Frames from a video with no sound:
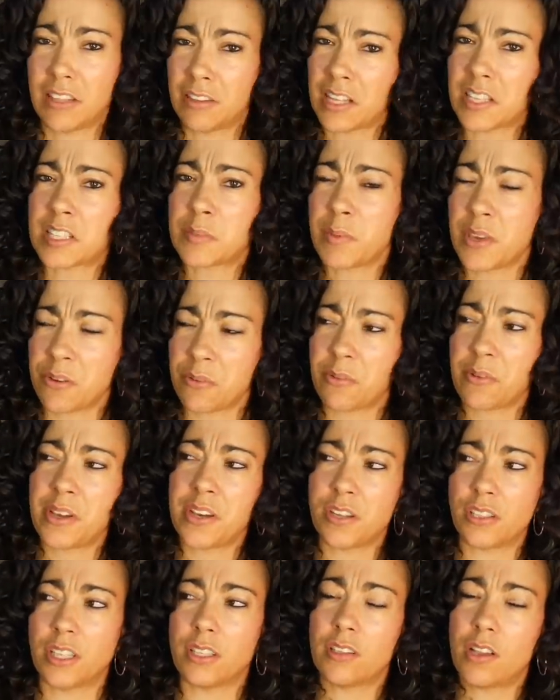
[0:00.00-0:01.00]
And let's be
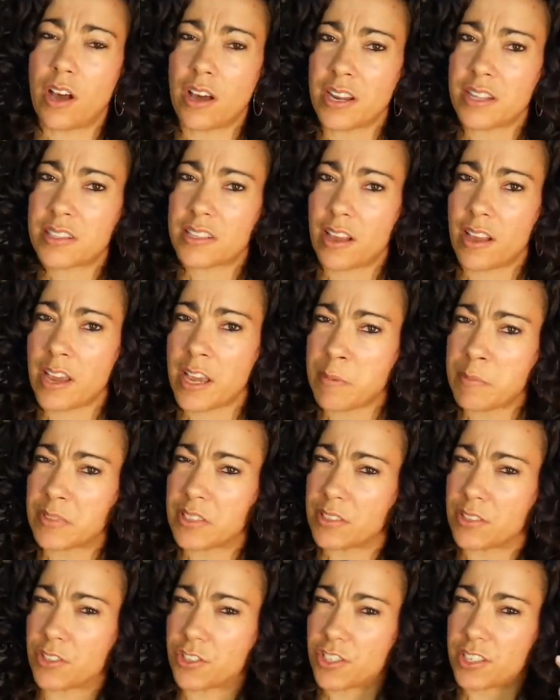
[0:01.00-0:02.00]
real, a lot of times
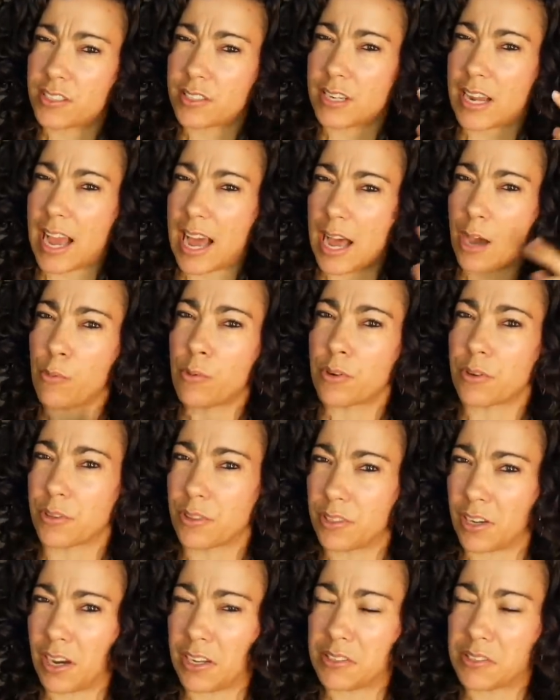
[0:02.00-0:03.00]
it's just our
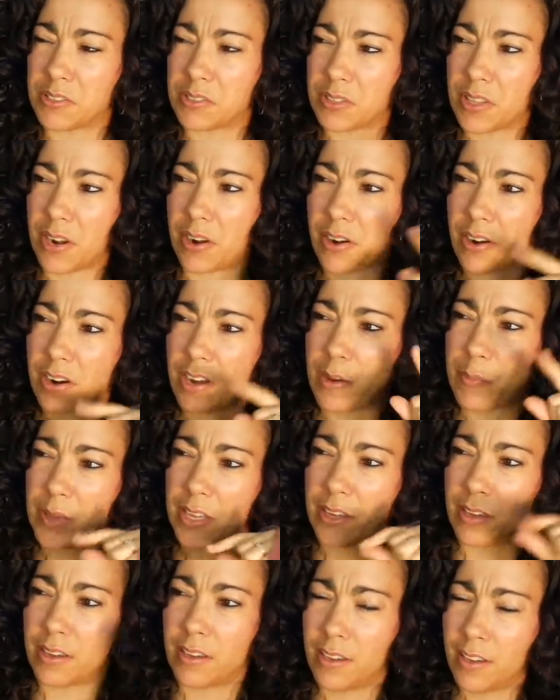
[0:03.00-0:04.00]
thoughts that are
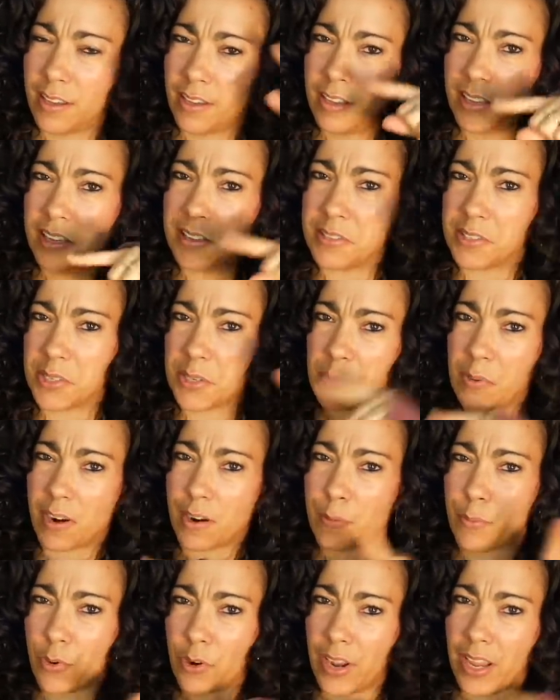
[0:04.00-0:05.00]
coming into
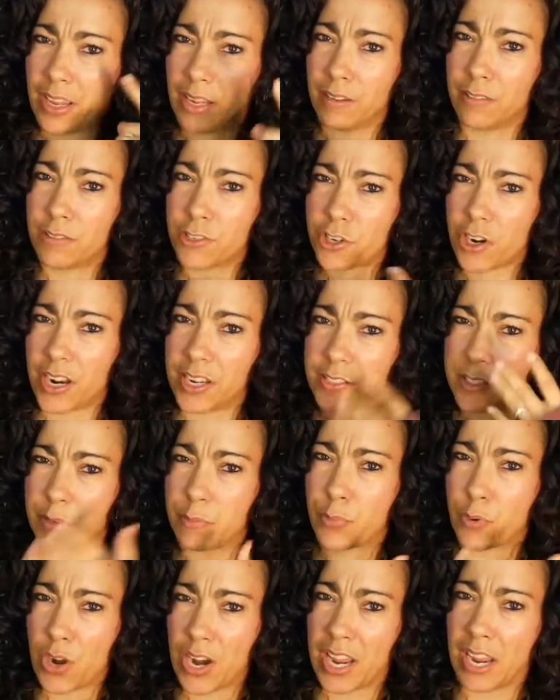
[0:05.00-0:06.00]
our brain, trying to
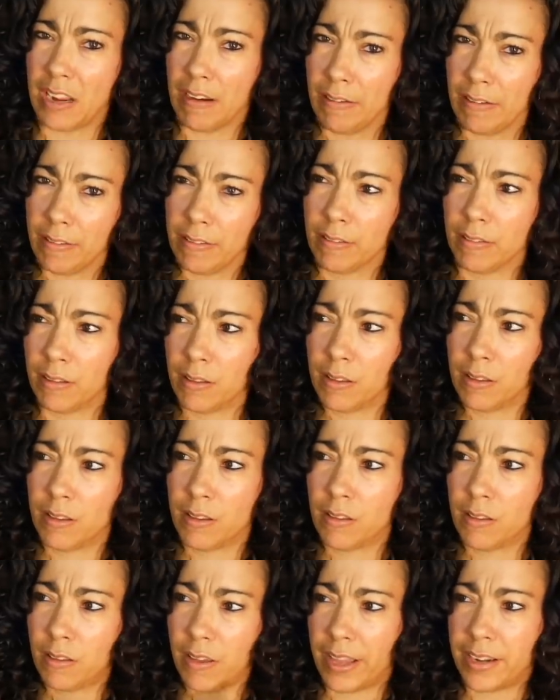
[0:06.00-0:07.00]
brain
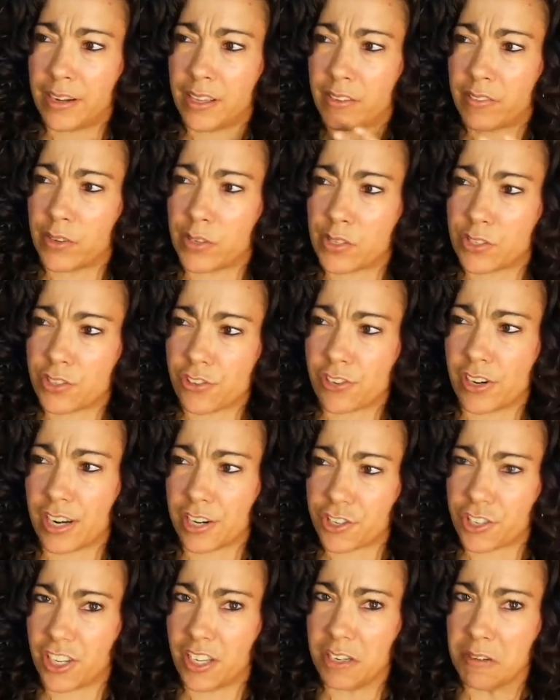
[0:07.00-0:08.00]
and give us
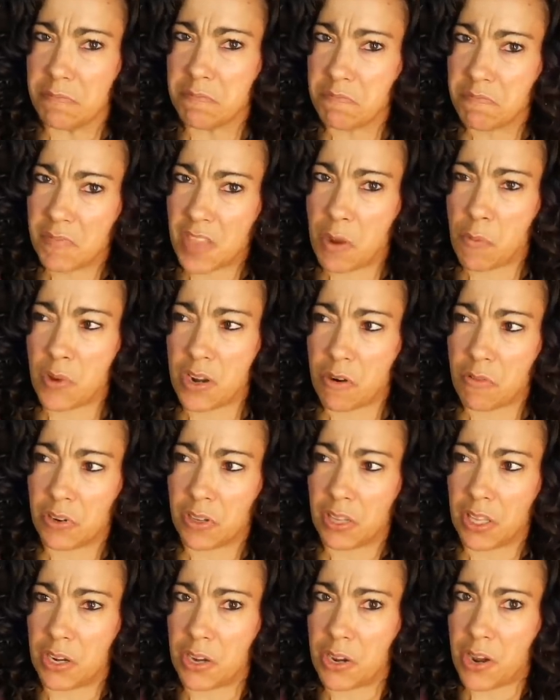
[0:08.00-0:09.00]
direction. And we don't
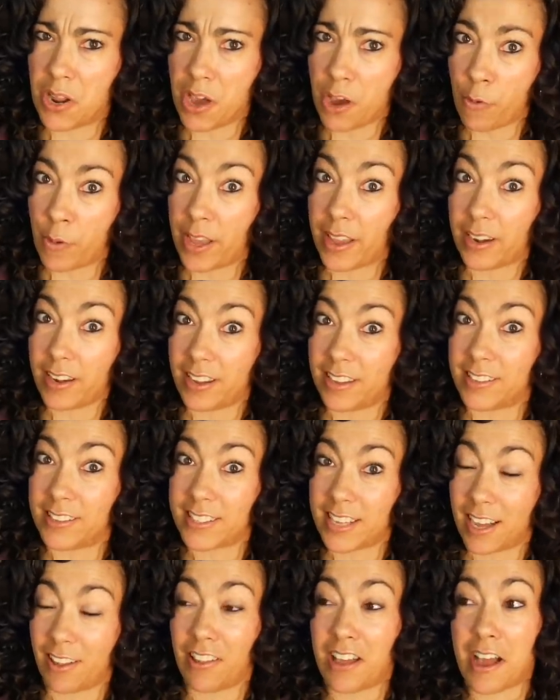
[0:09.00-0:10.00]
really know it
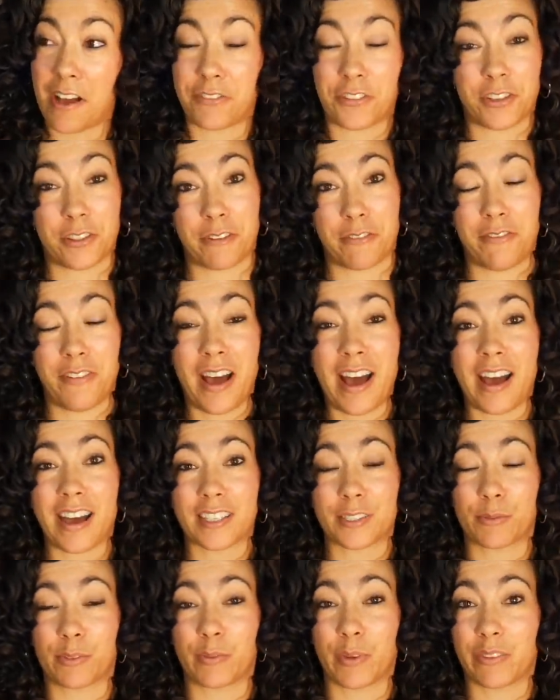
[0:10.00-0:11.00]
until after the
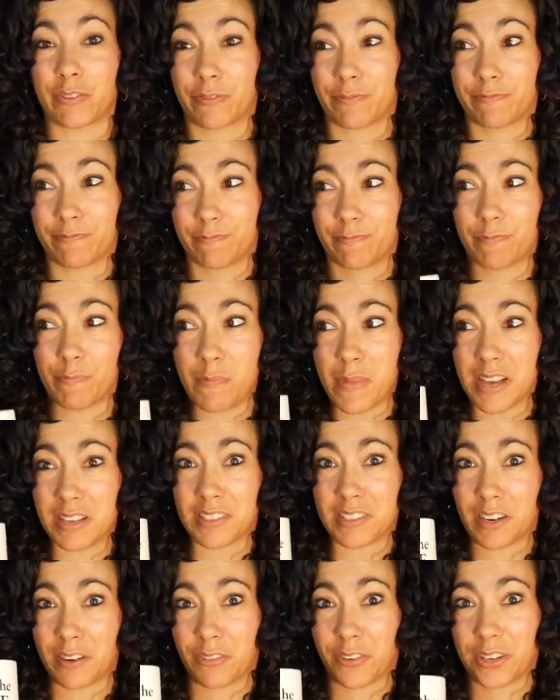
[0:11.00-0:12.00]
fact when we've
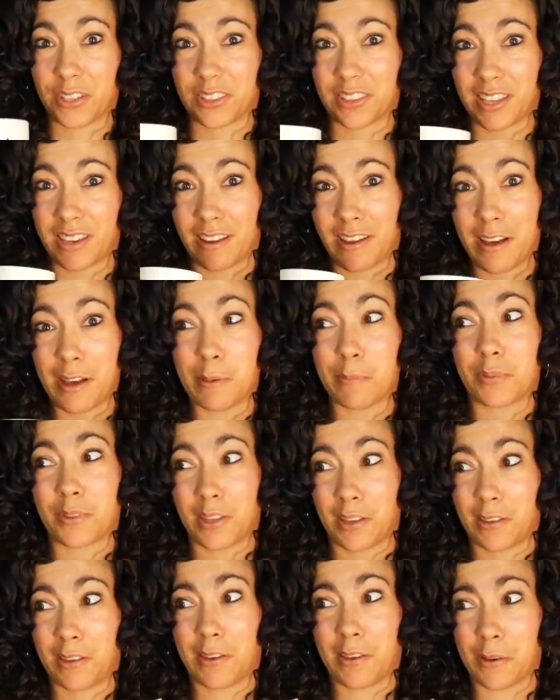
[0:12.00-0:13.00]
messed everything up
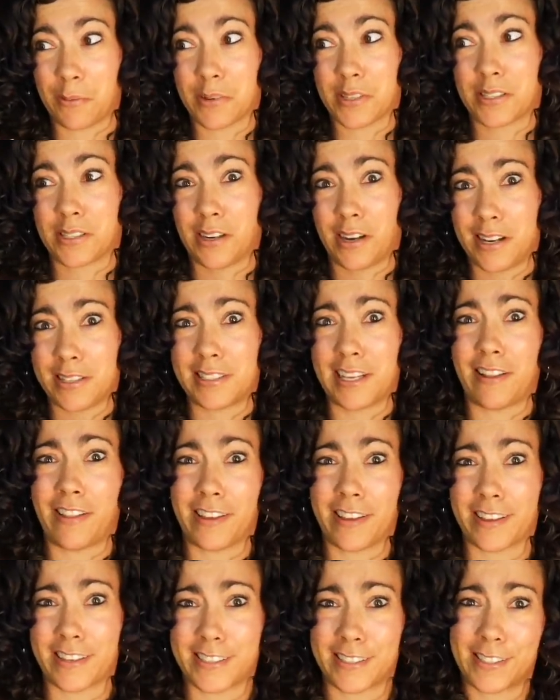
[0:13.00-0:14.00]
thinking it was God
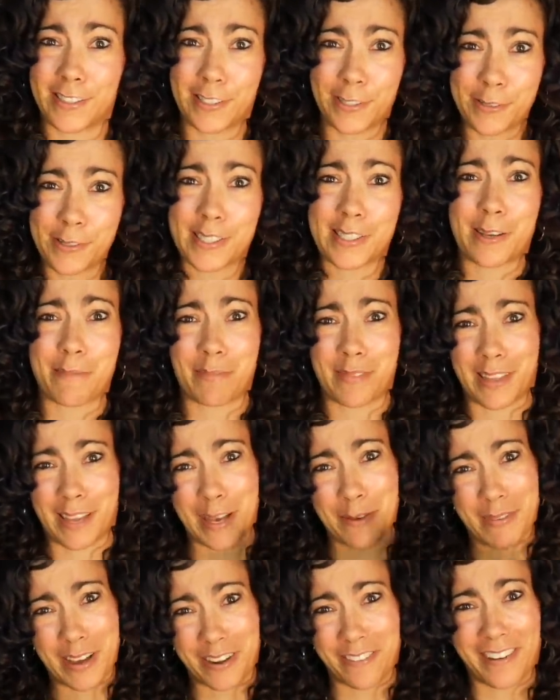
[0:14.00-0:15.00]
telling us to do something,
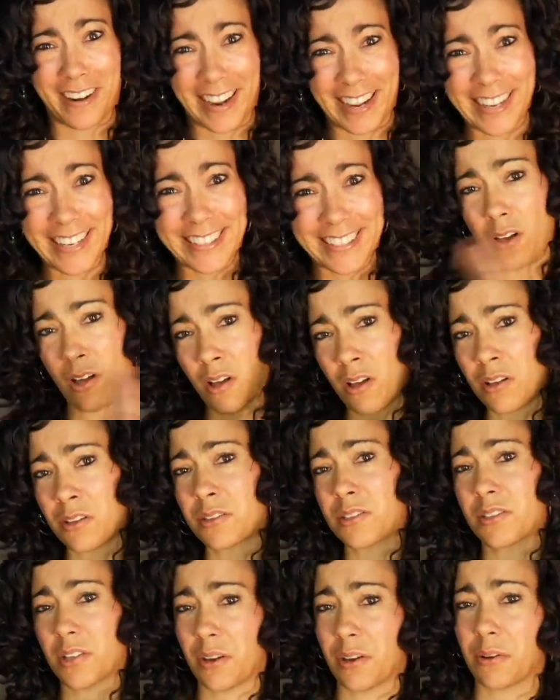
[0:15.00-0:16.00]
am I right?
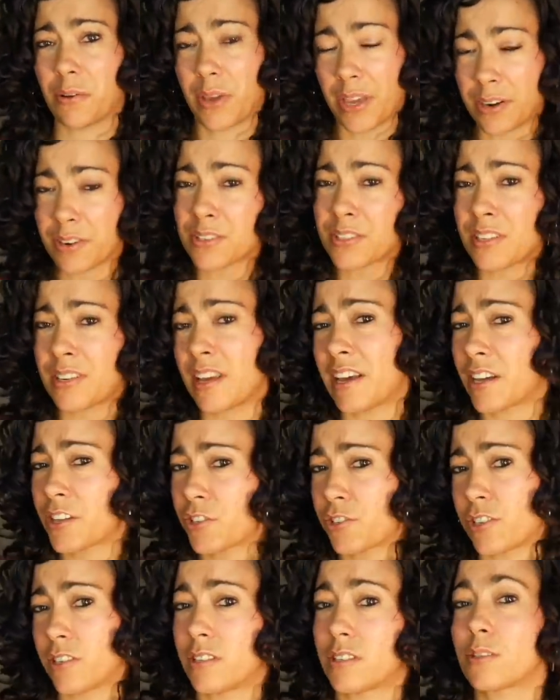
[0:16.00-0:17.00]
Also, here's an
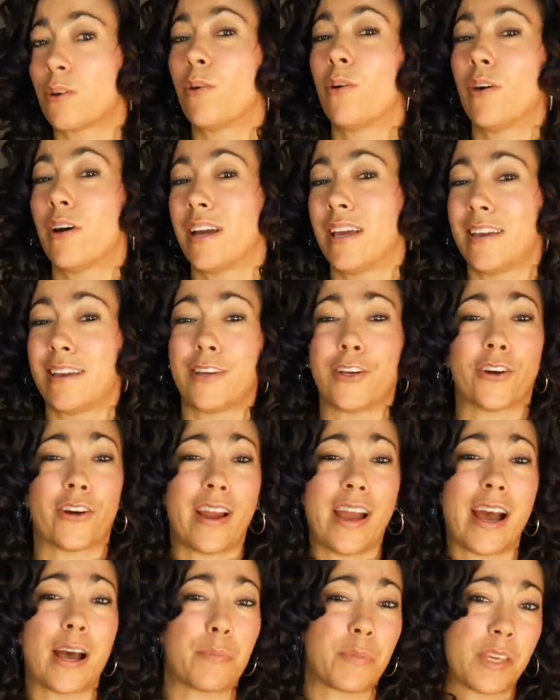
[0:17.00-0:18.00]
extra toy in your
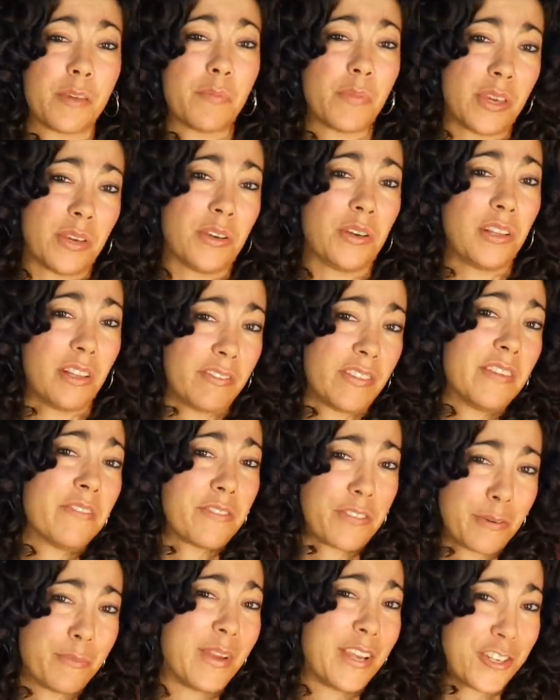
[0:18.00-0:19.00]
happy meal of
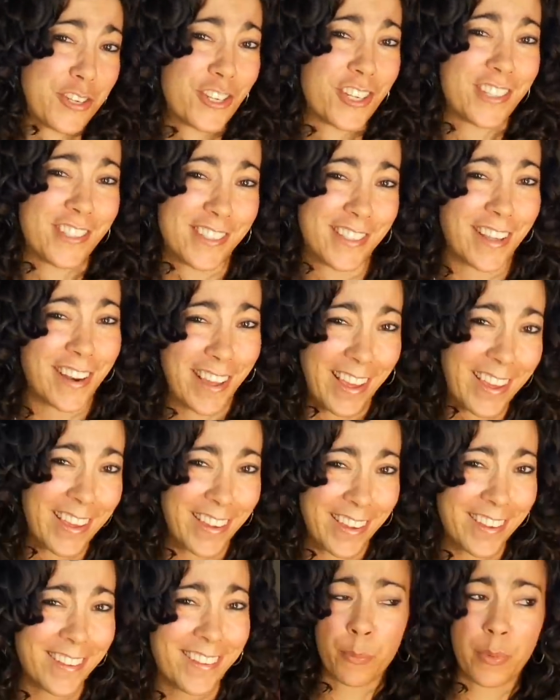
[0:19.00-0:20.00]
information
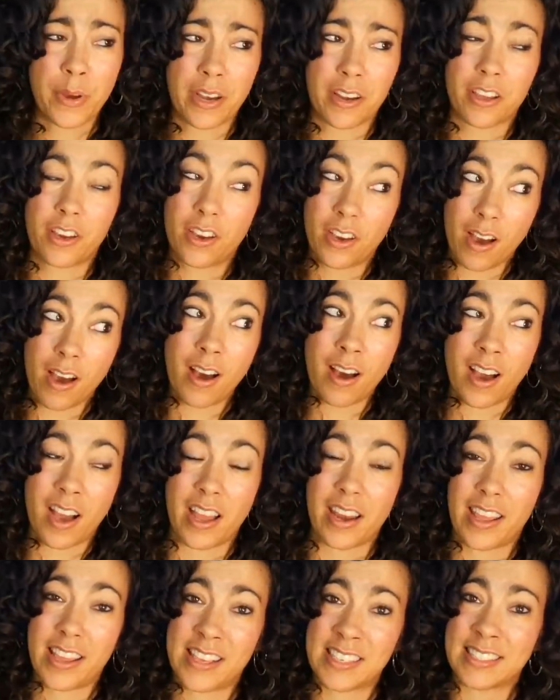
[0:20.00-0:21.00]
today. But
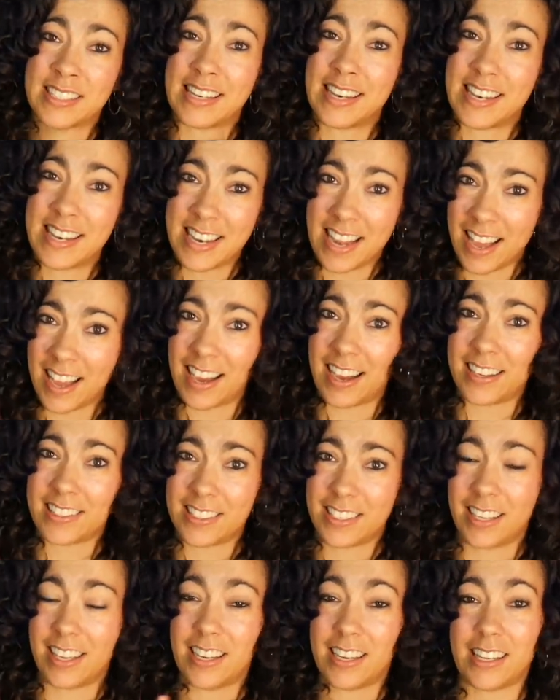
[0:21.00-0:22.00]
God is
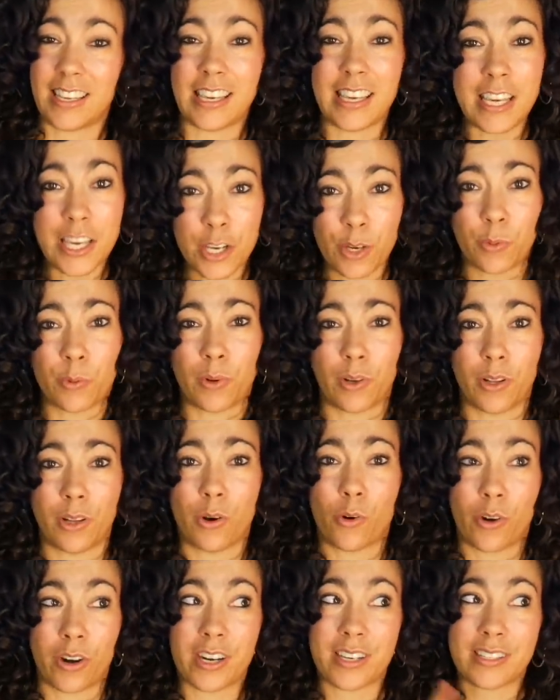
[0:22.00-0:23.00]
not an equal
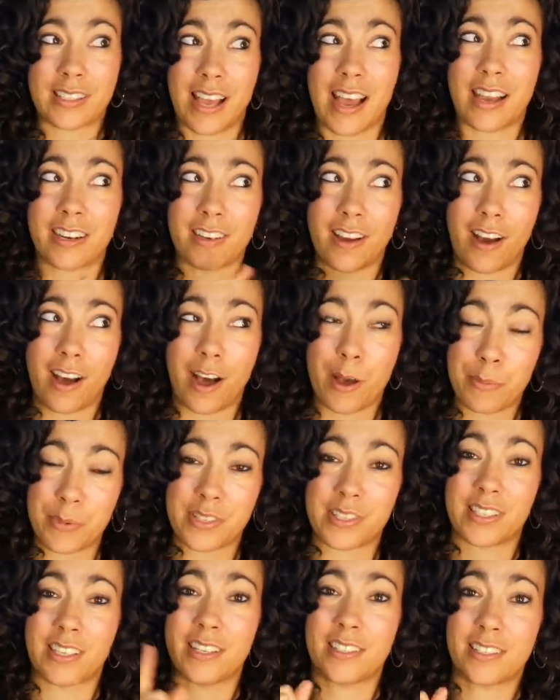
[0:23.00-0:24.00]
or exact
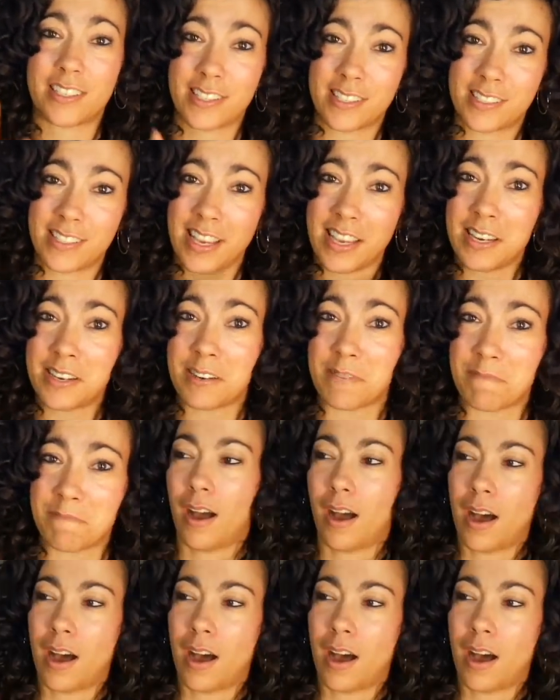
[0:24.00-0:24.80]
opposite to Satan.